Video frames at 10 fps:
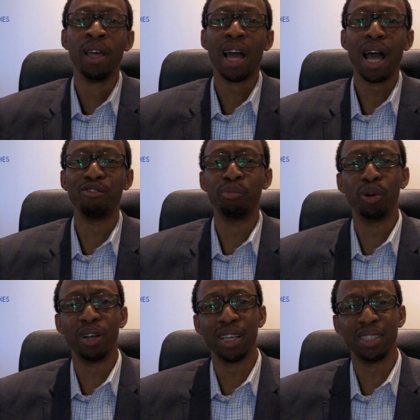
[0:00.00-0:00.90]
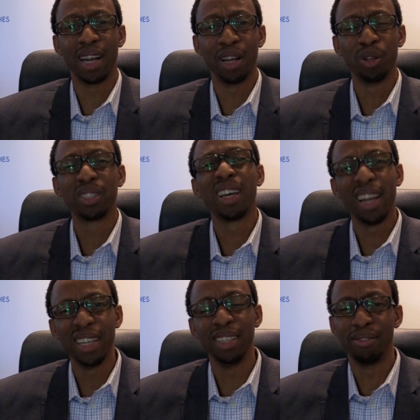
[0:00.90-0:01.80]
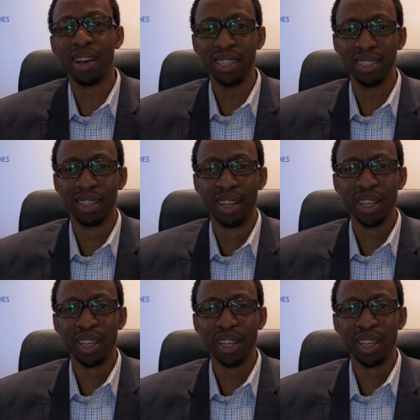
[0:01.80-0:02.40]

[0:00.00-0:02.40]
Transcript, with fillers: have borders that are not clearly defined.